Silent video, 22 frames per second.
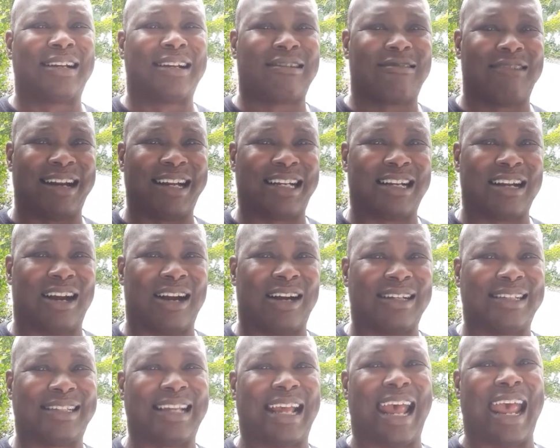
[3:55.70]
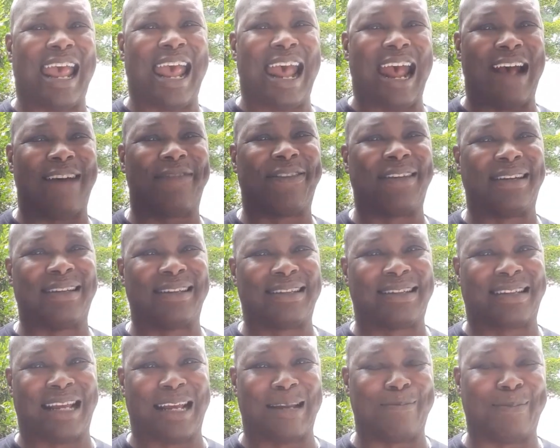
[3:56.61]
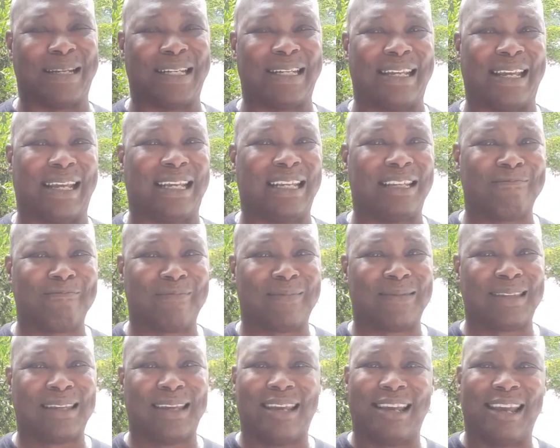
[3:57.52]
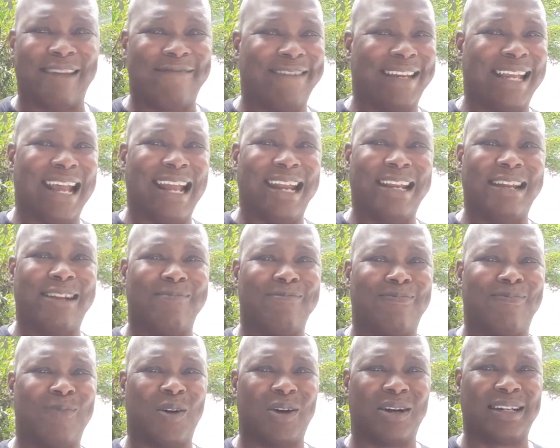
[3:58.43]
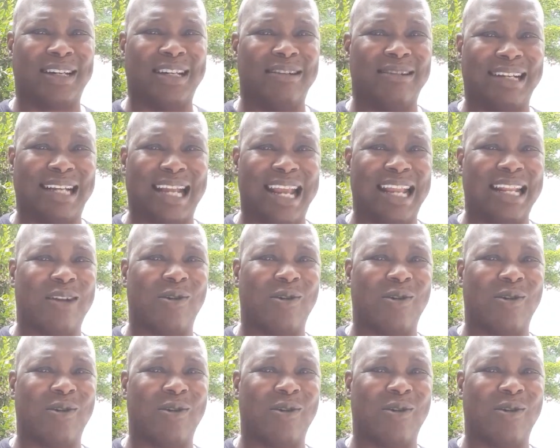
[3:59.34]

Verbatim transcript: credit cards after the statement date. If you got any more, you know, I got any